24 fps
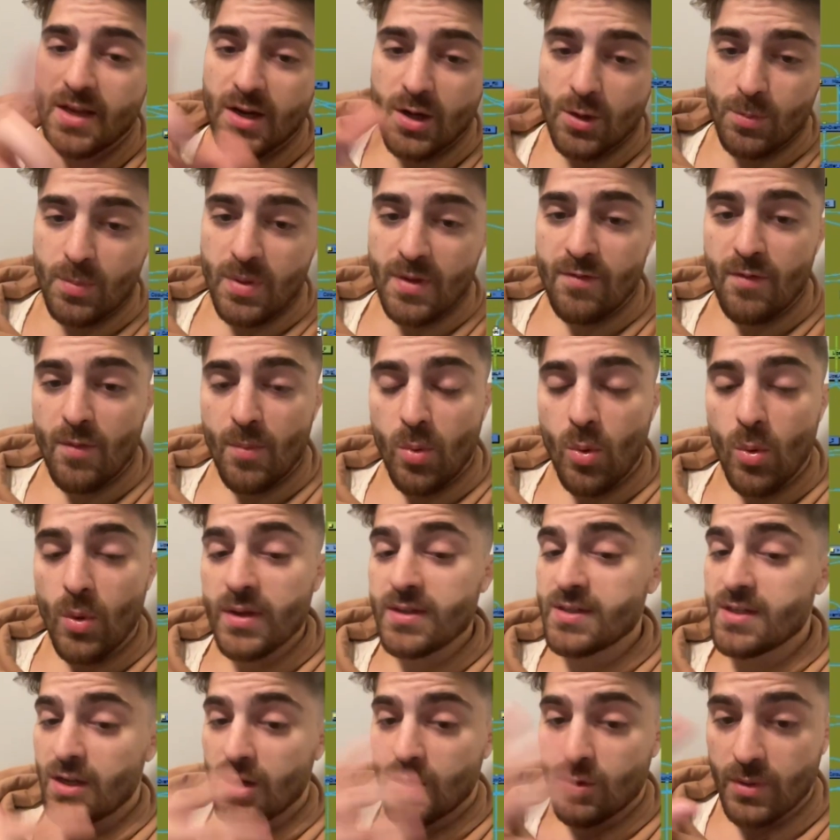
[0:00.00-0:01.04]
your pivot
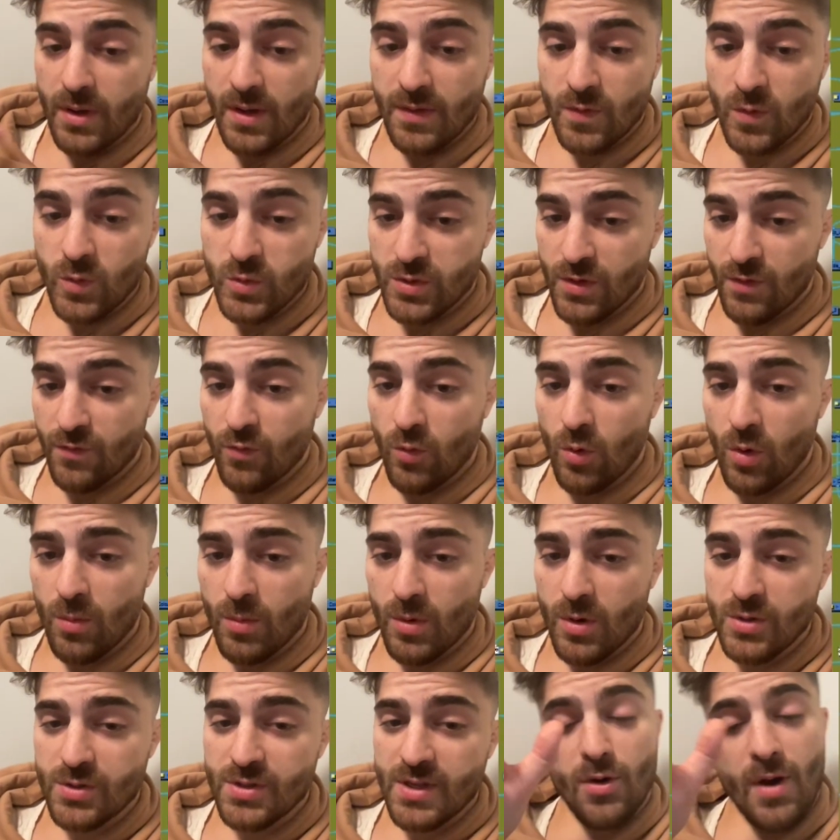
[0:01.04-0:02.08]
points, and create those
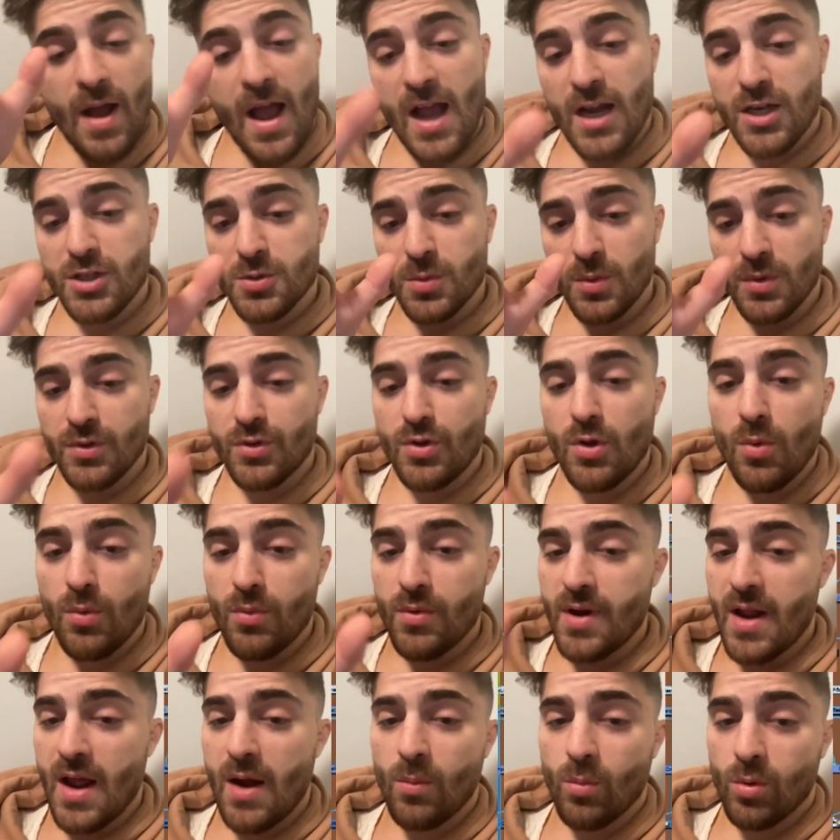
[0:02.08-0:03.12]
deformers, your actual
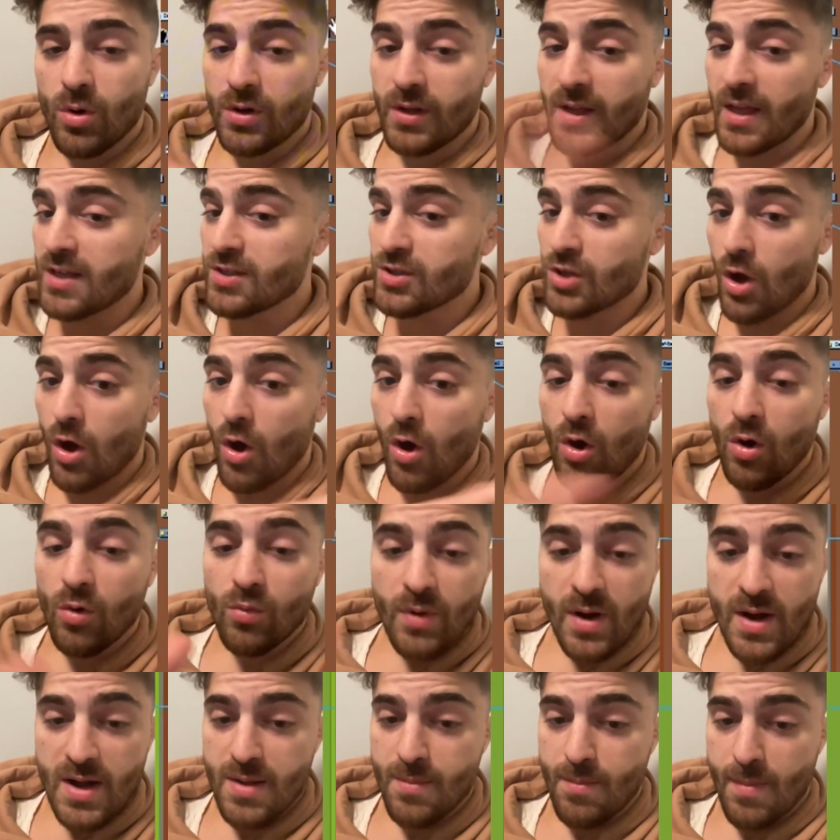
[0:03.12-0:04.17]
node network is
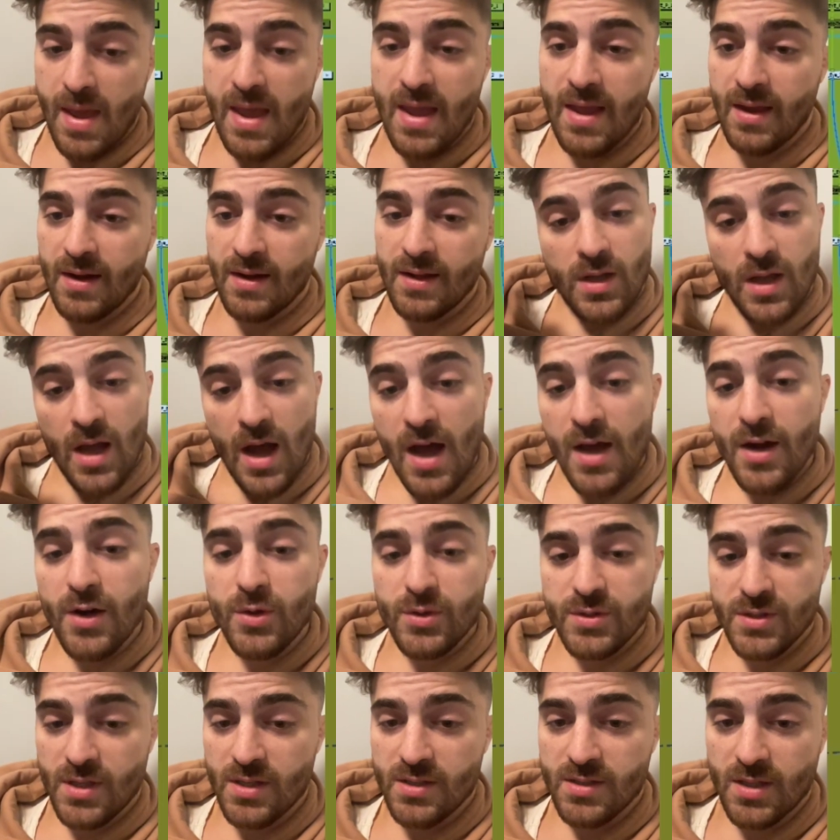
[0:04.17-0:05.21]
already made. Cutter
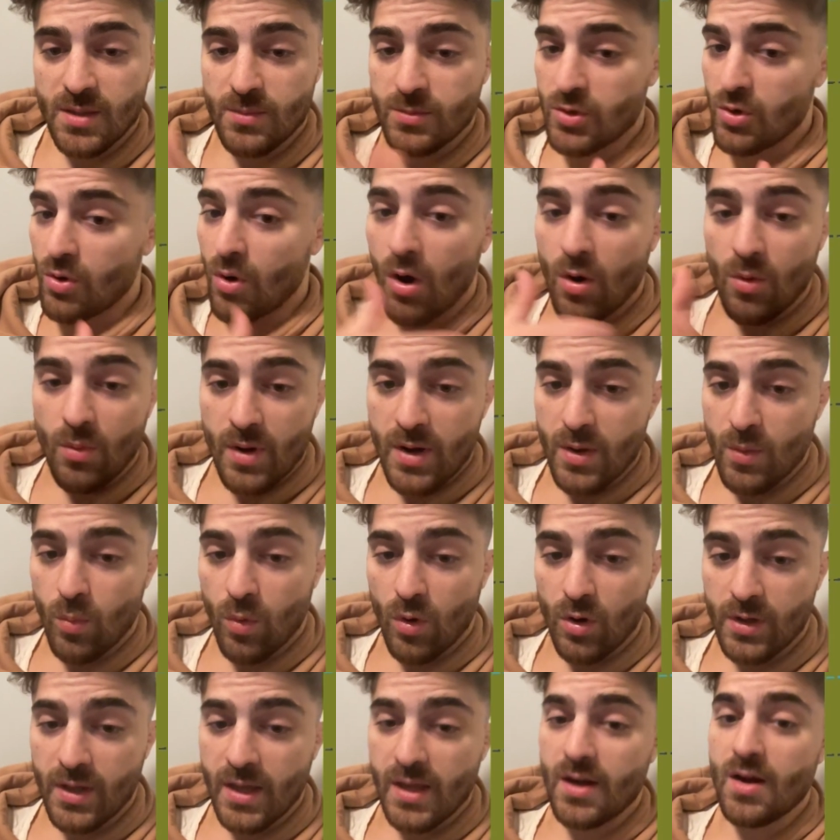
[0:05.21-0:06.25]
systems are already
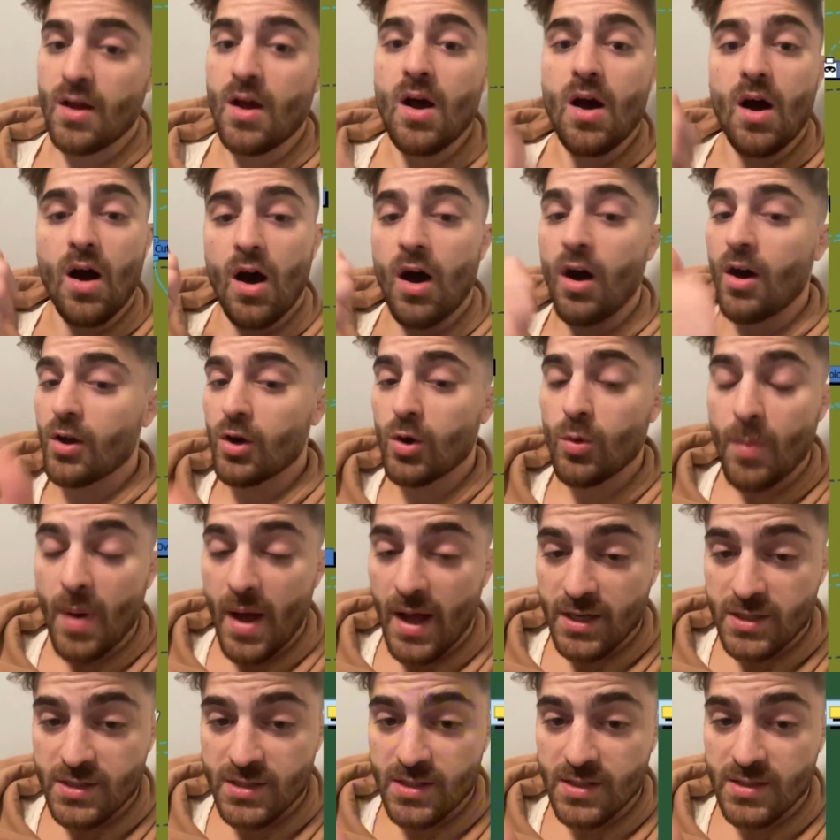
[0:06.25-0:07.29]
working. Auto
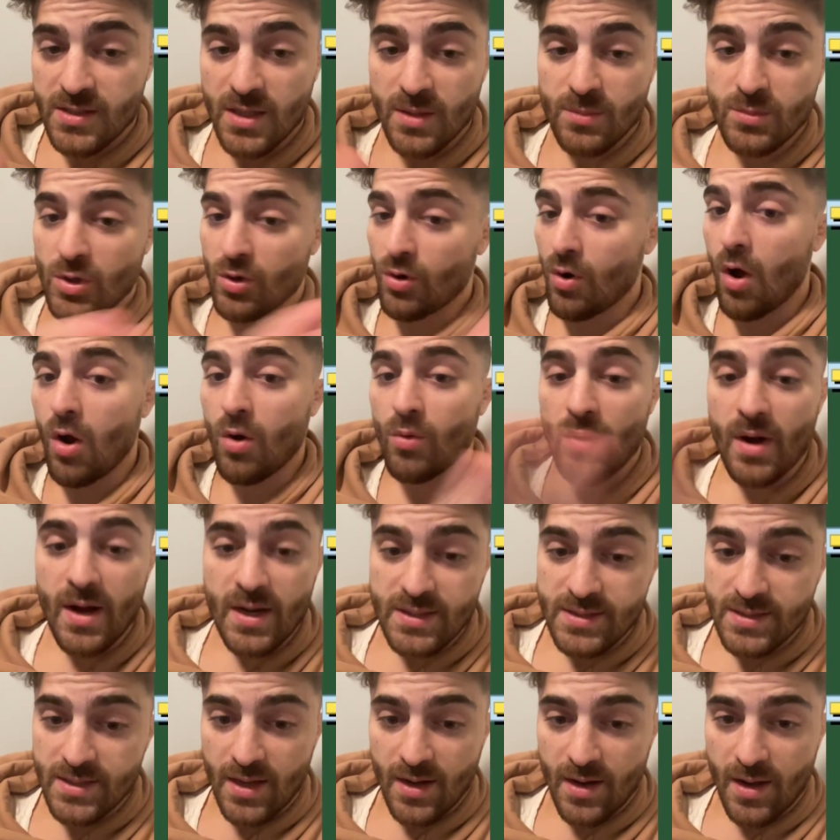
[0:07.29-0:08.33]
patch systems are already
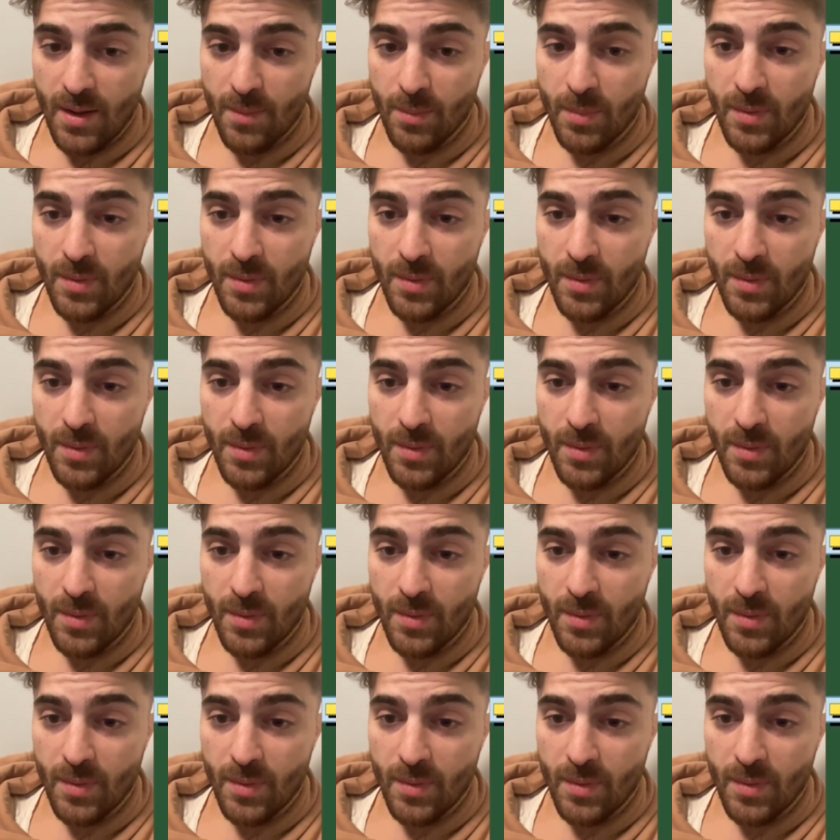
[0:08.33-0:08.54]
set up.